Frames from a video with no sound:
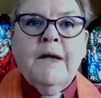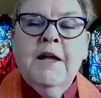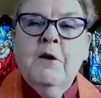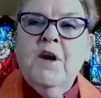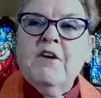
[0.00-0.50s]

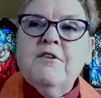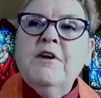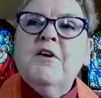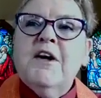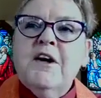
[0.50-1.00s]
Now, whenever
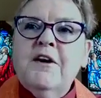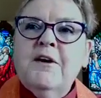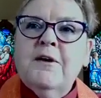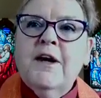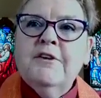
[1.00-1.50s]
you
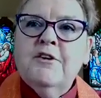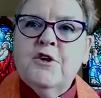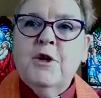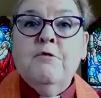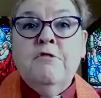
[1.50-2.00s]
hear the
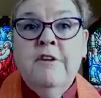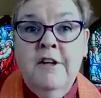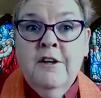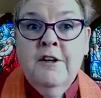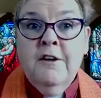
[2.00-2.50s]
term
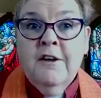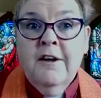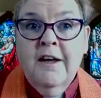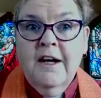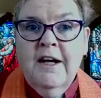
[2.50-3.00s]
vineyard
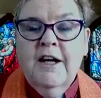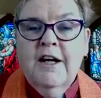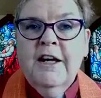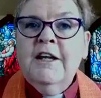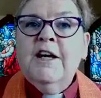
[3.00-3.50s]

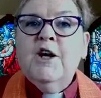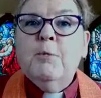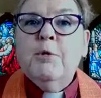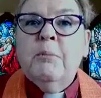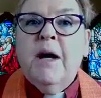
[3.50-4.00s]
in the
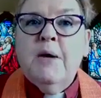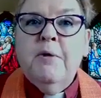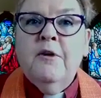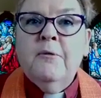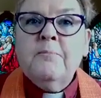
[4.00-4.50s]
Hebrew
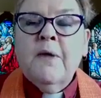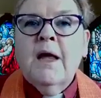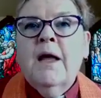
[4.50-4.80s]
Bible